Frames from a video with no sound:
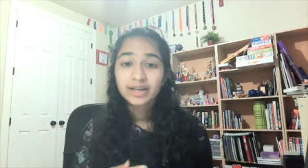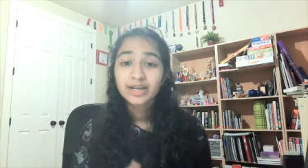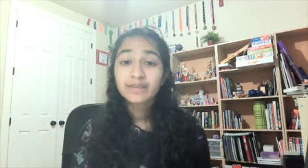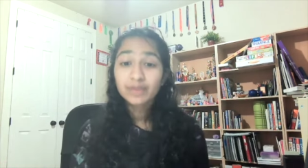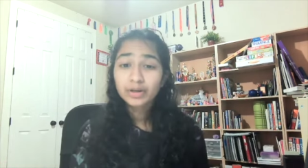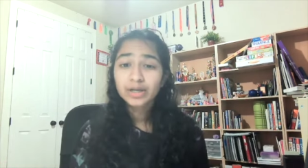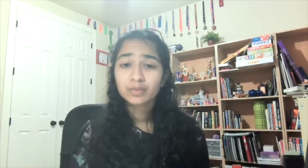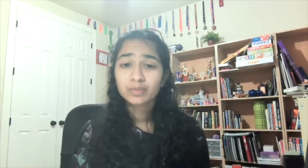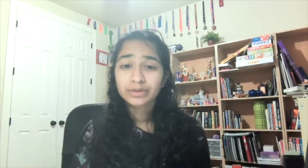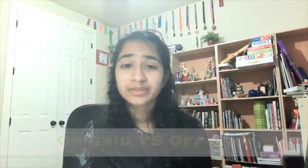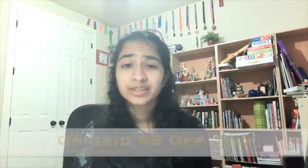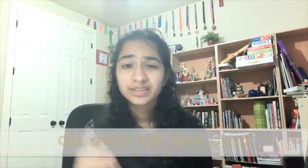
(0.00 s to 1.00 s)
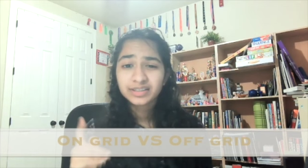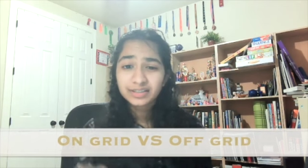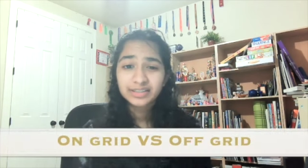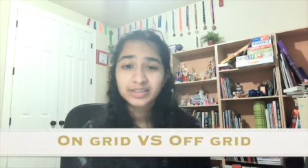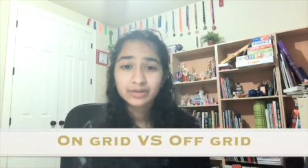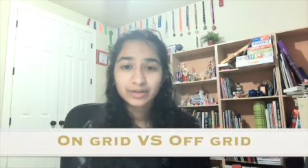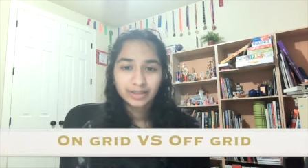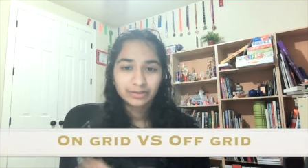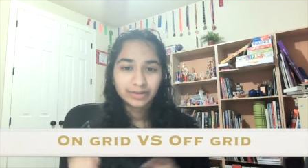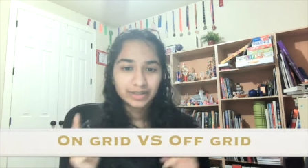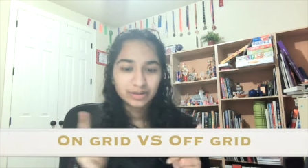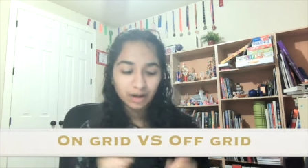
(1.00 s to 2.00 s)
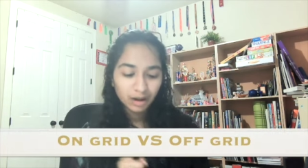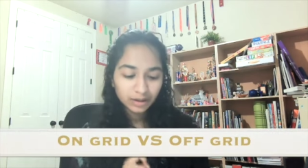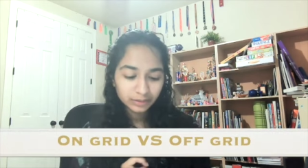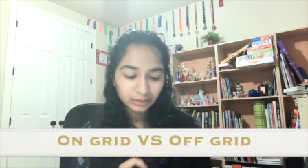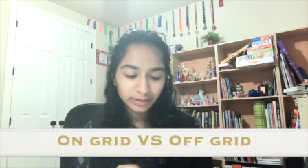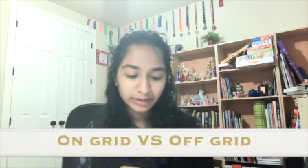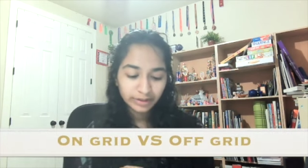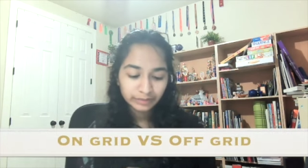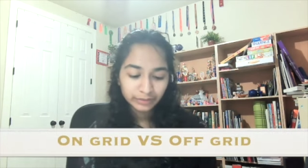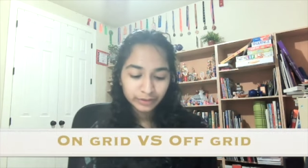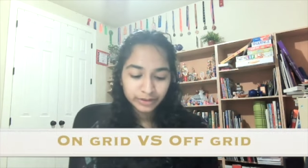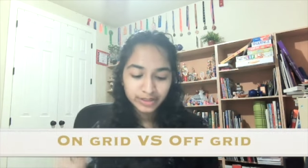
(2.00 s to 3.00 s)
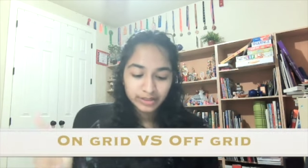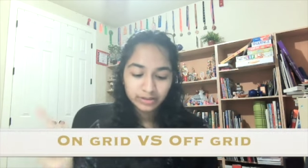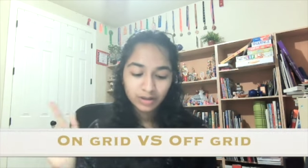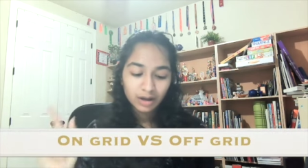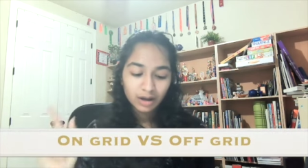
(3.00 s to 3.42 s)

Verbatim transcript: A vocab word that's good to know here is on-grid versus